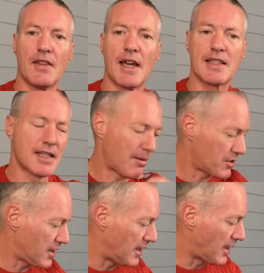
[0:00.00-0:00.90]
that
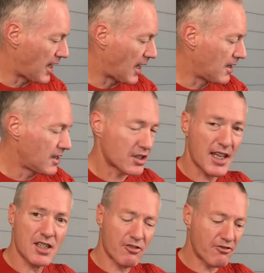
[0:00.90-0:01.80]
snaps in and out. So
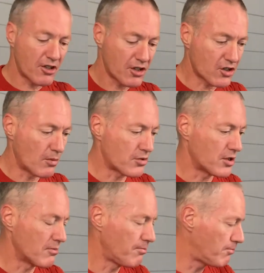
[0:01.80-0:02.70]
that's the first
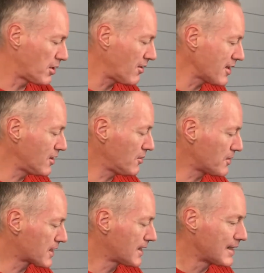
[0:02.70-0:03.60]
option, but I
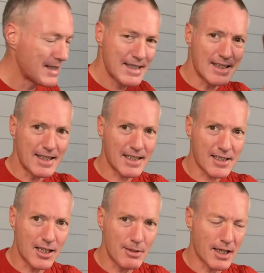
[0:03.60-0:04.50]
use this
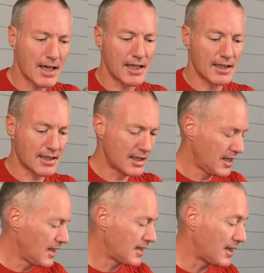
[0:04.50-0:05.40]
type of case.
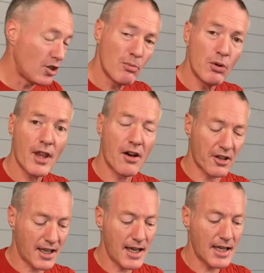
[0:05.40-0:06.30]
Now you can put that on a
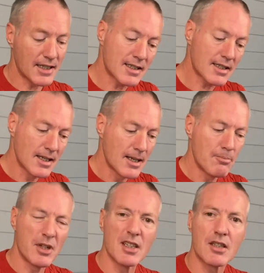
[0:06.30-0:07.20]
case,
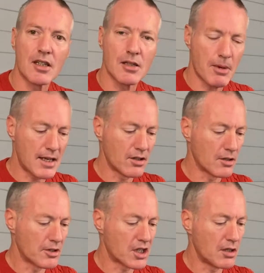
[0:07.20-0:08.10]
but it's going to depend on the
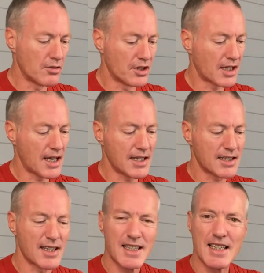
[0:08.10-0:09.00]
material of the case.
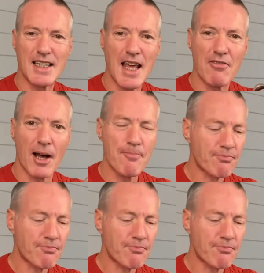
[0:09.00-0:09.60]
Now this is leather,